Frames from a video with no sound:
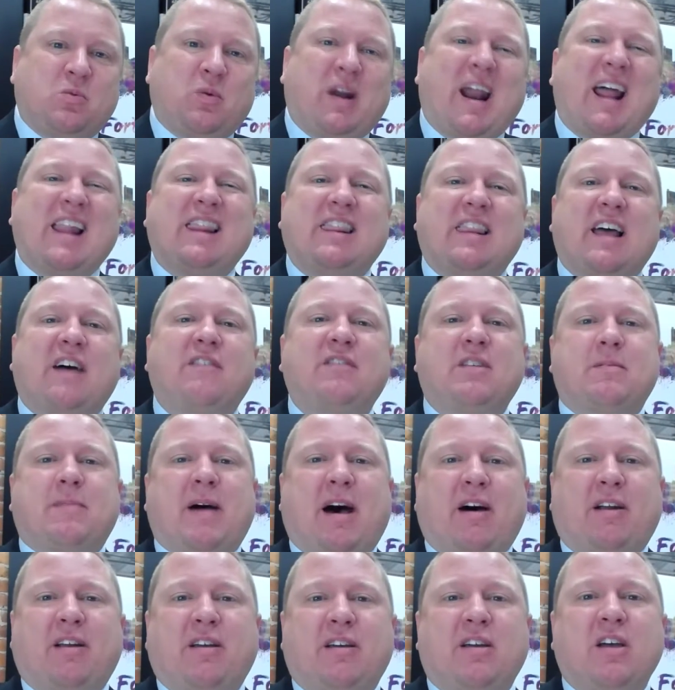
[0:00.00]
What I loved
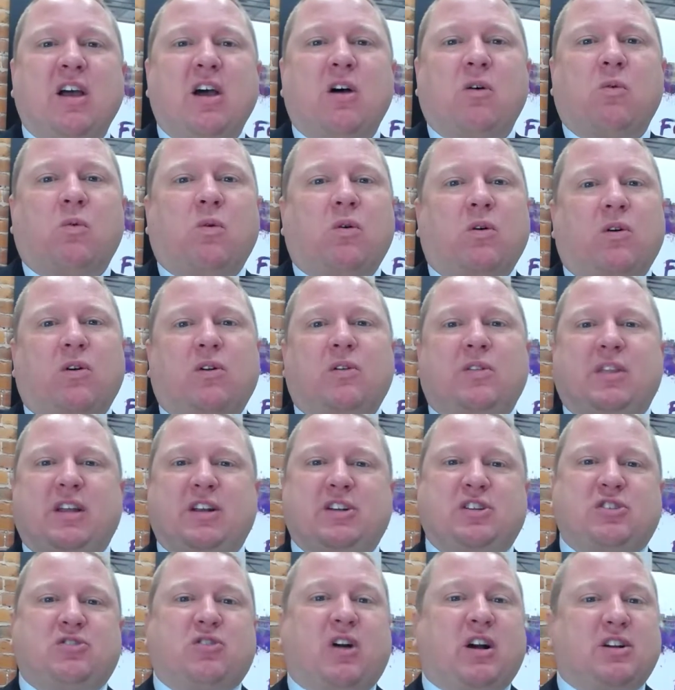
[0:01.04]
about it were the
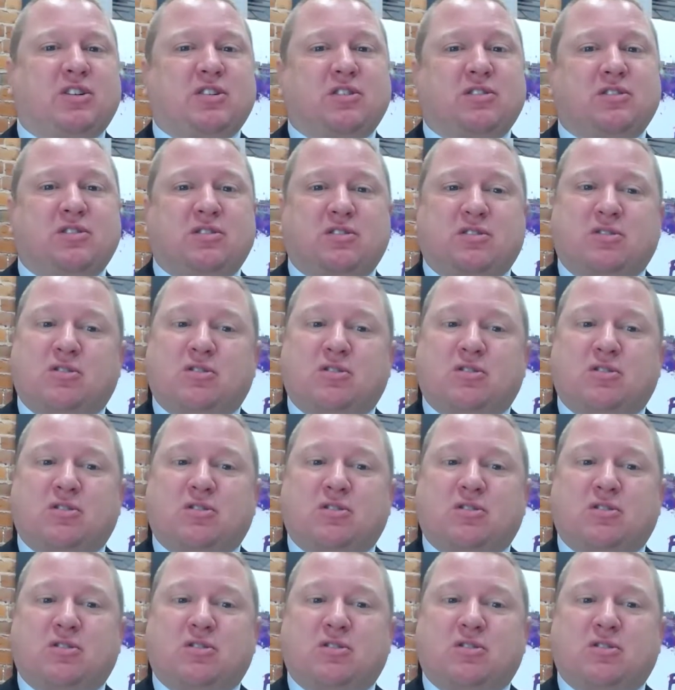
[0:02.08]
instructor.